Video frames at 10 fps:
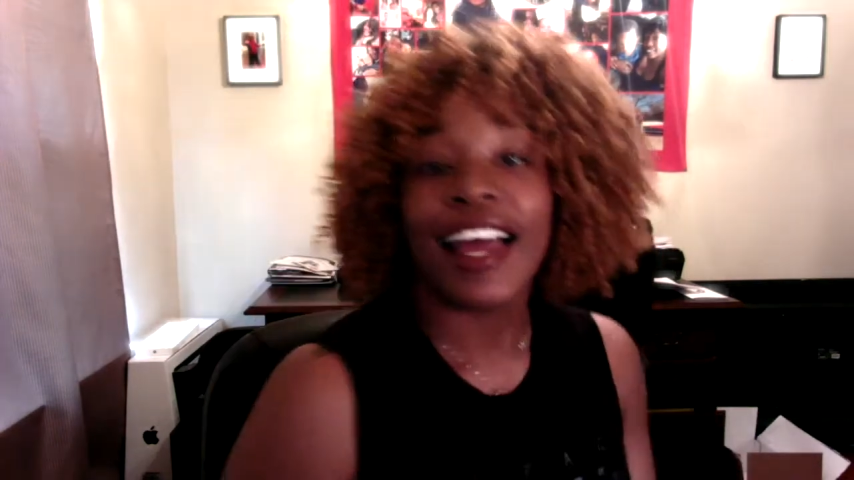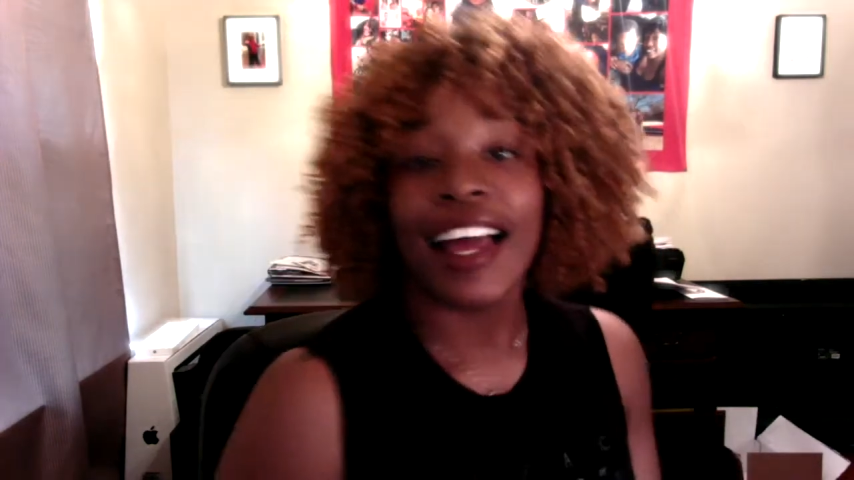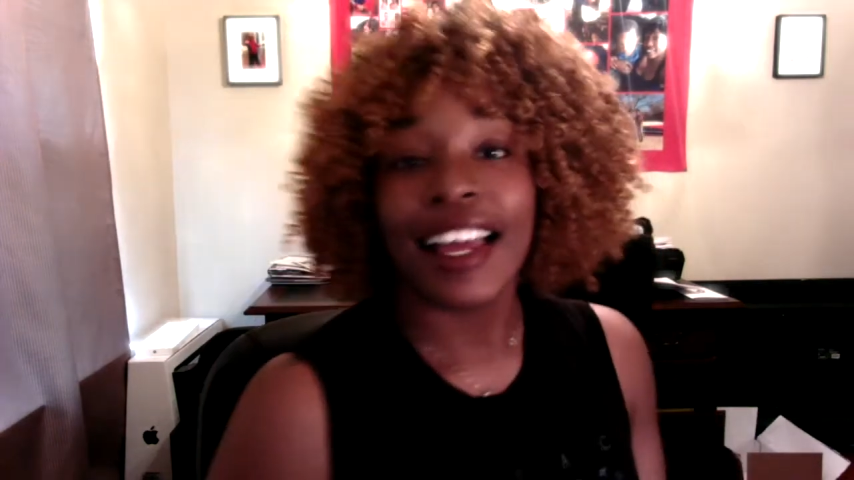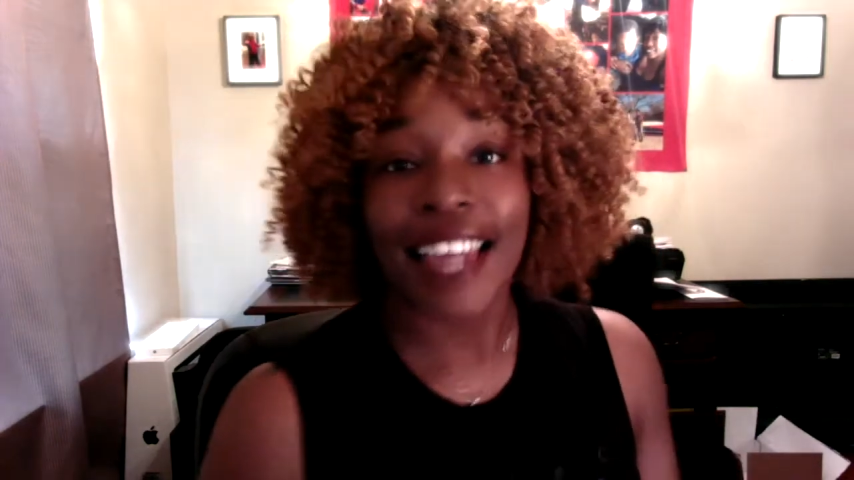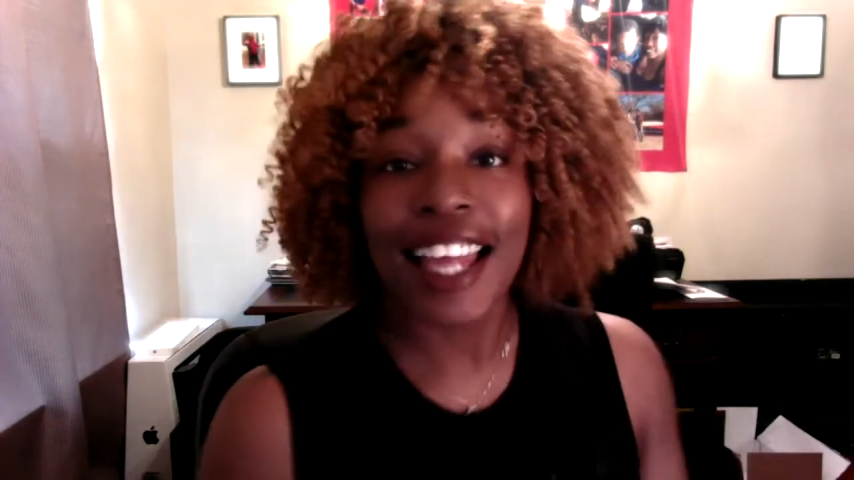
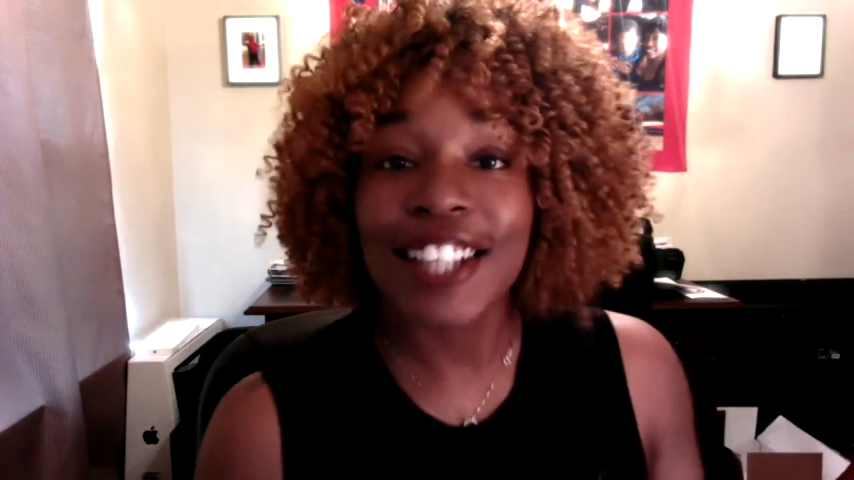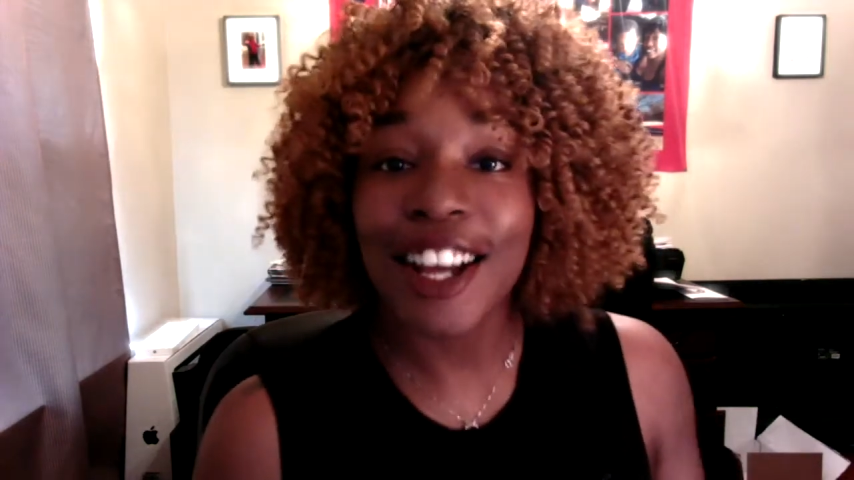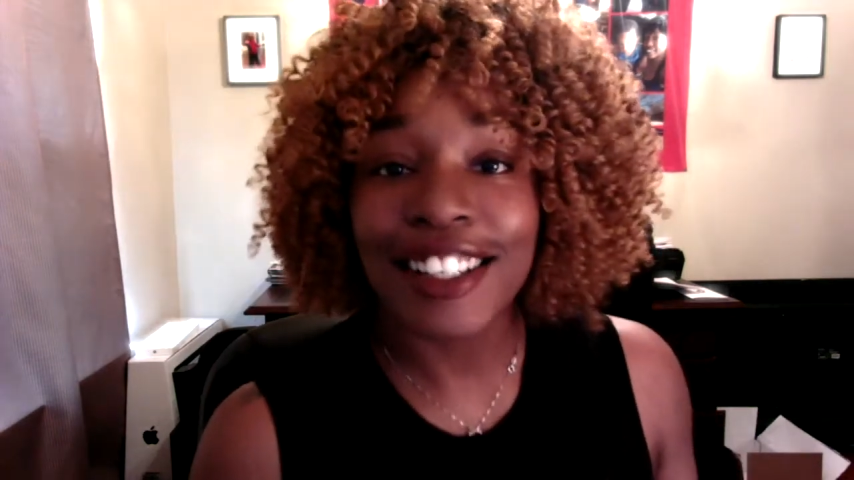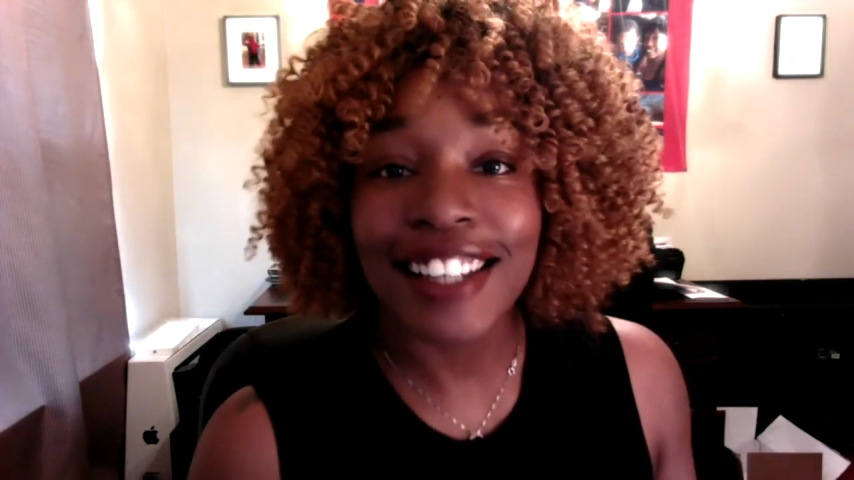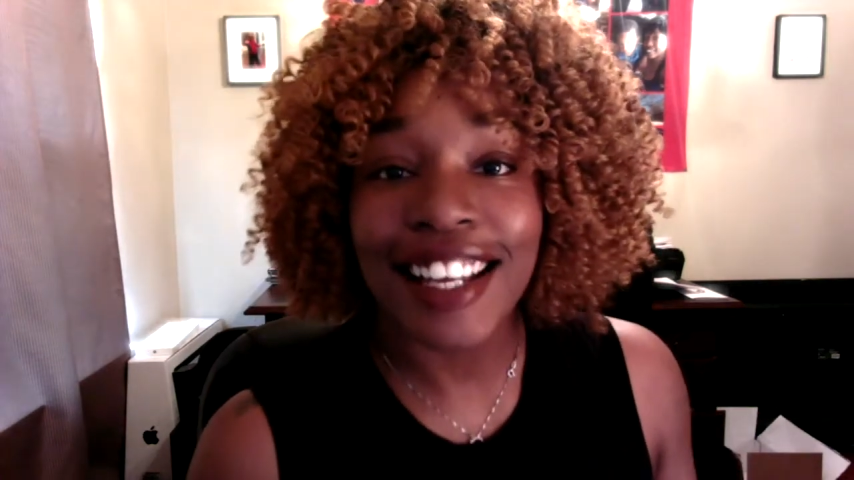Catch you on
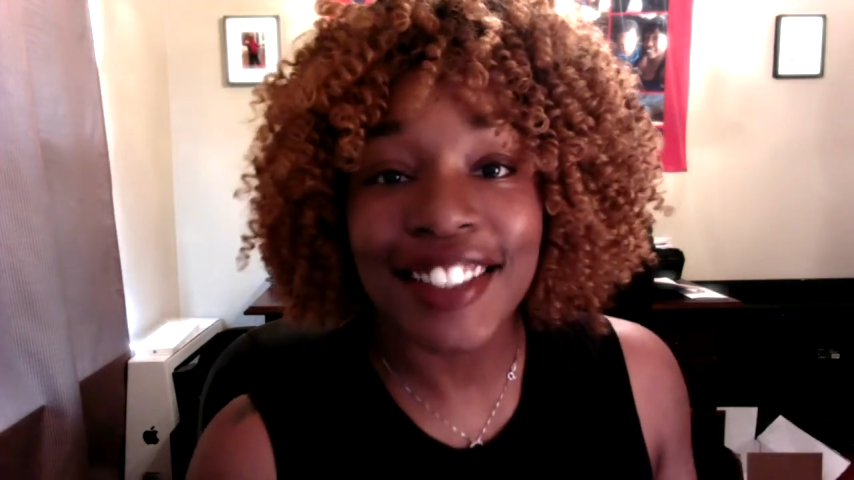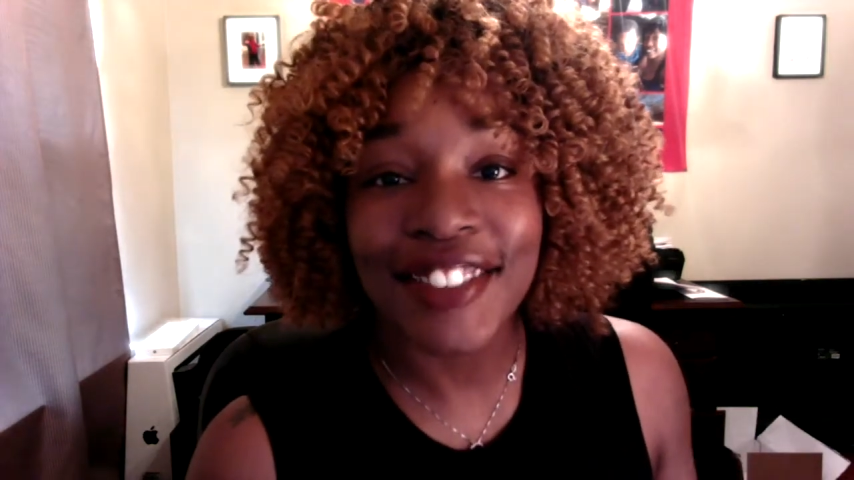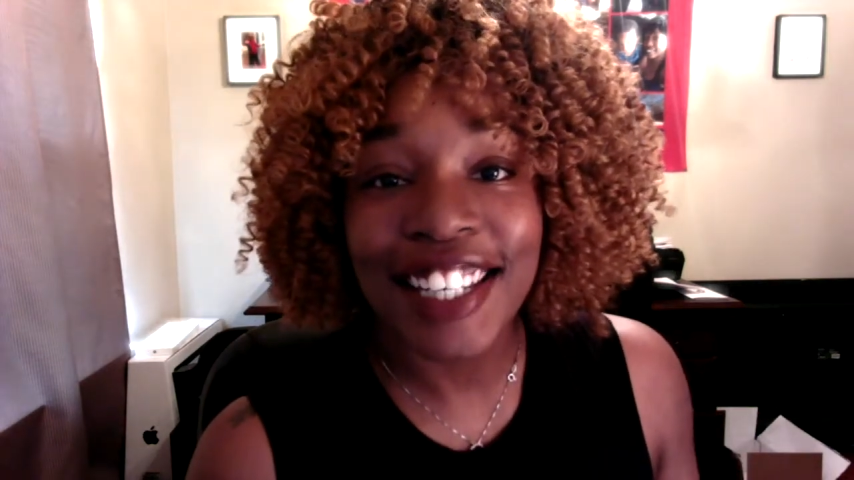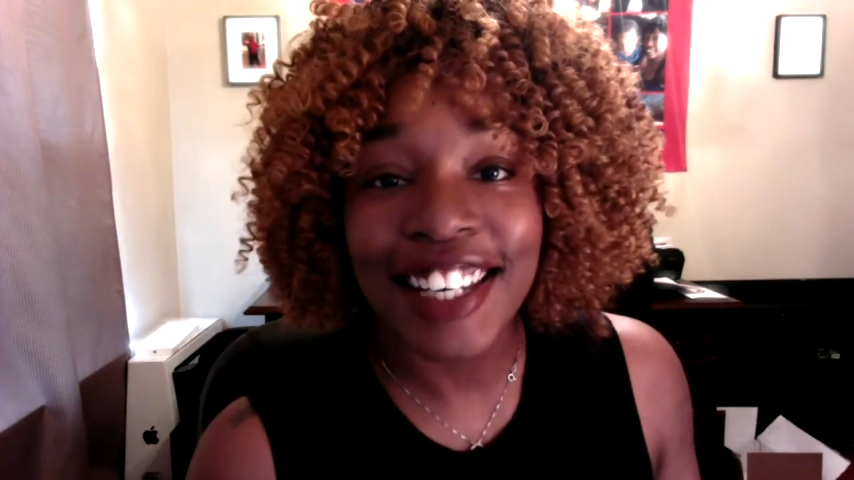the next video.